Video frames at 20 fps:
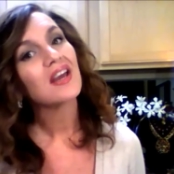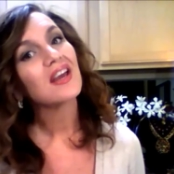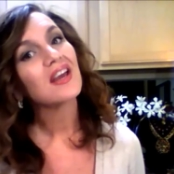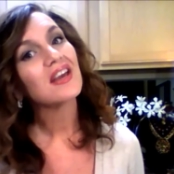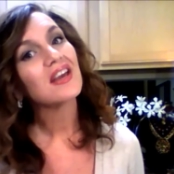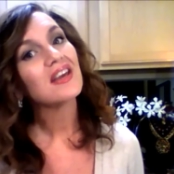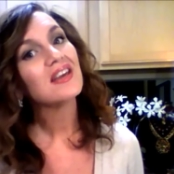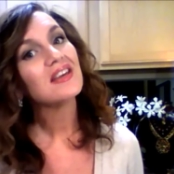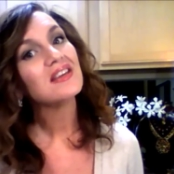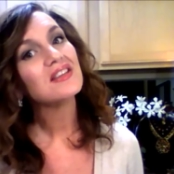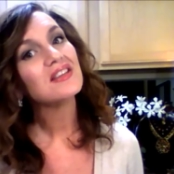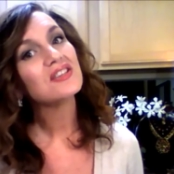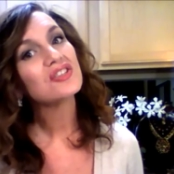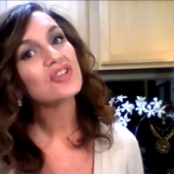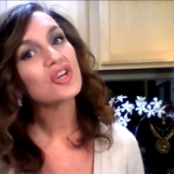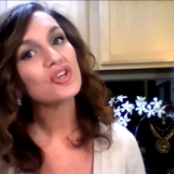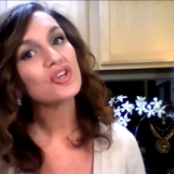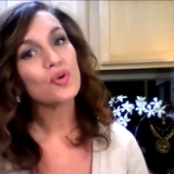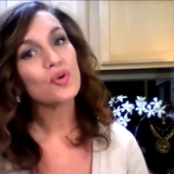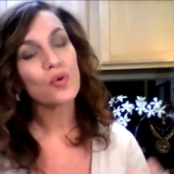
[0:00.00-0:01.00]
is
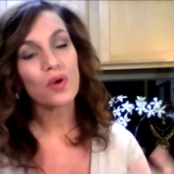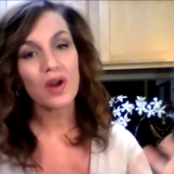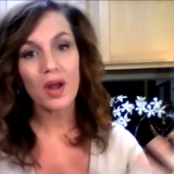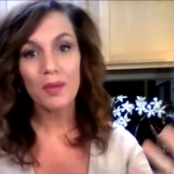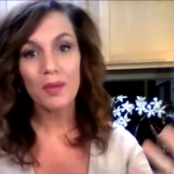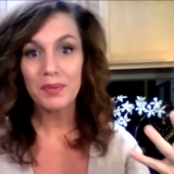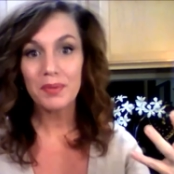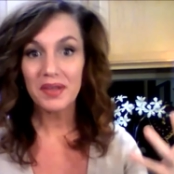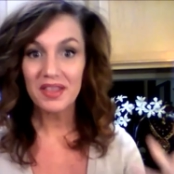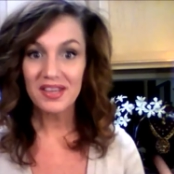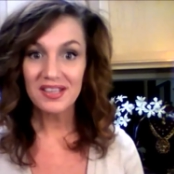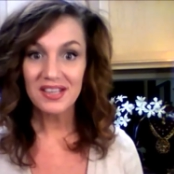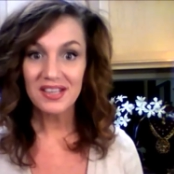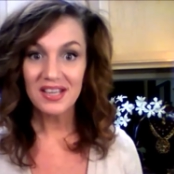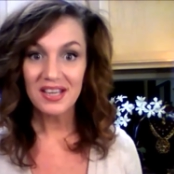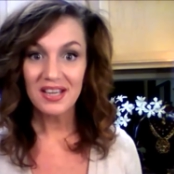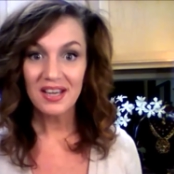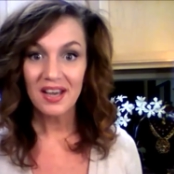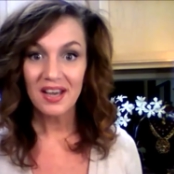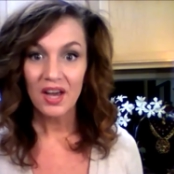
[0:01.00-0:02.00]
your
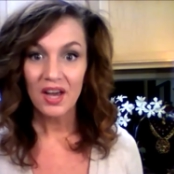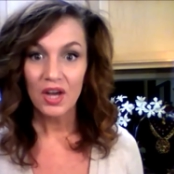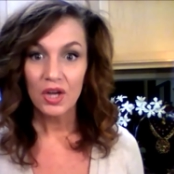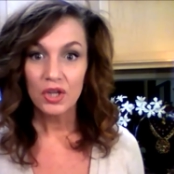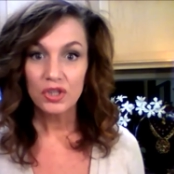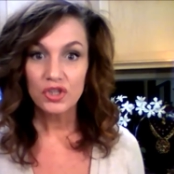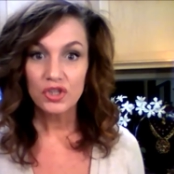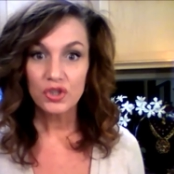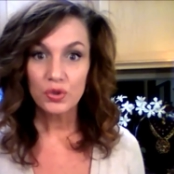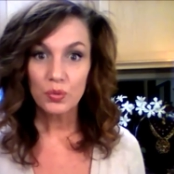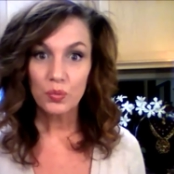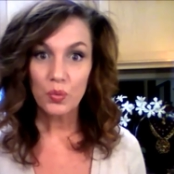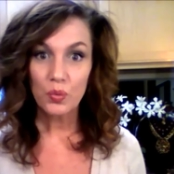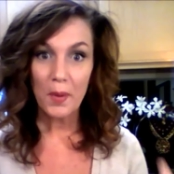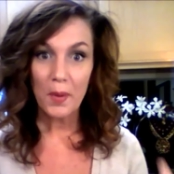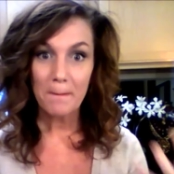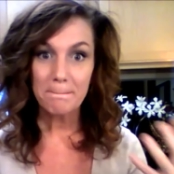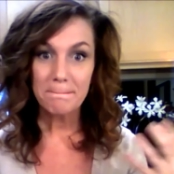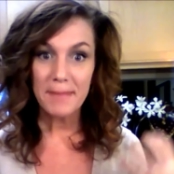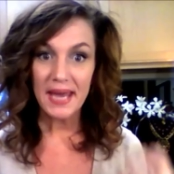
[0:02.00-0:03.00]
ability to
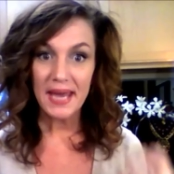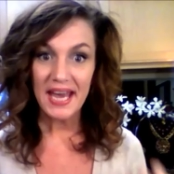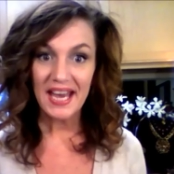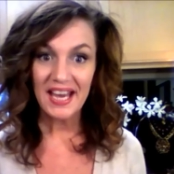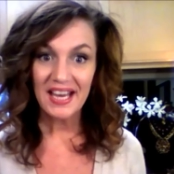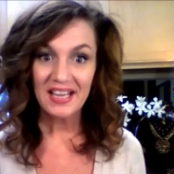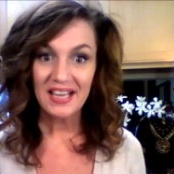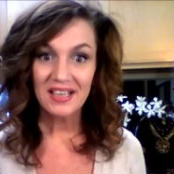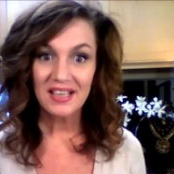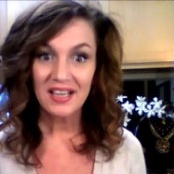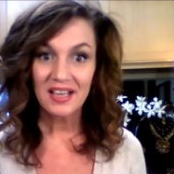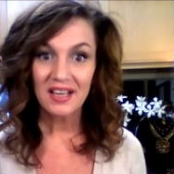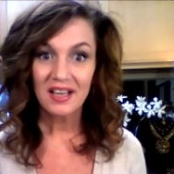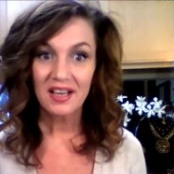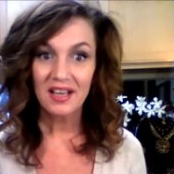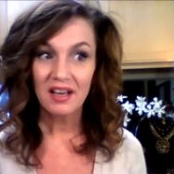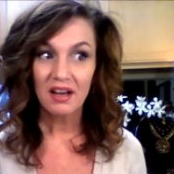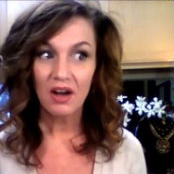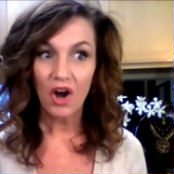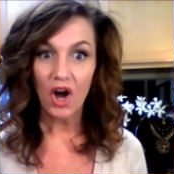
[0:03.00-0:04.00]
remain
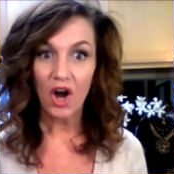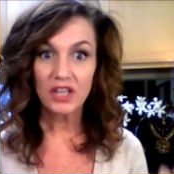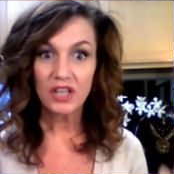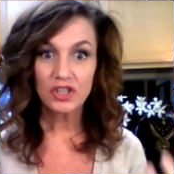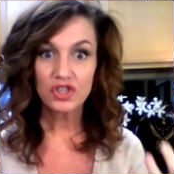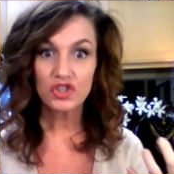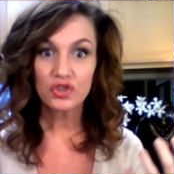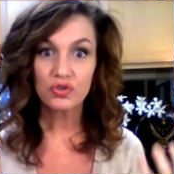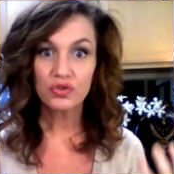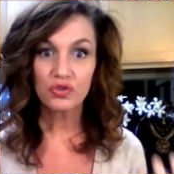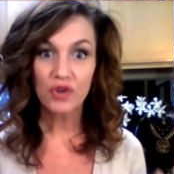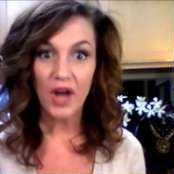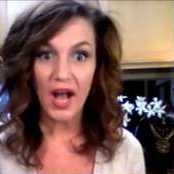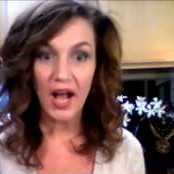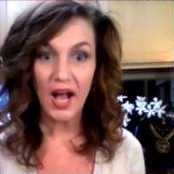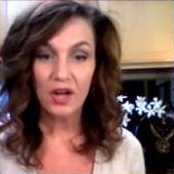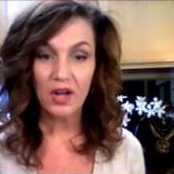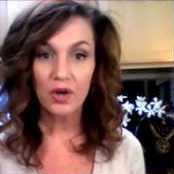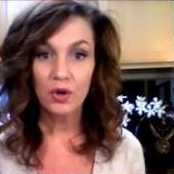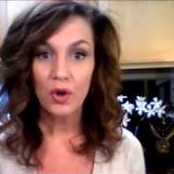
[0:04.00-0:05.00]
on
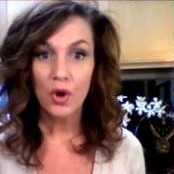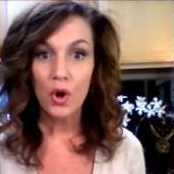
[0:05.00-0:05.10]
track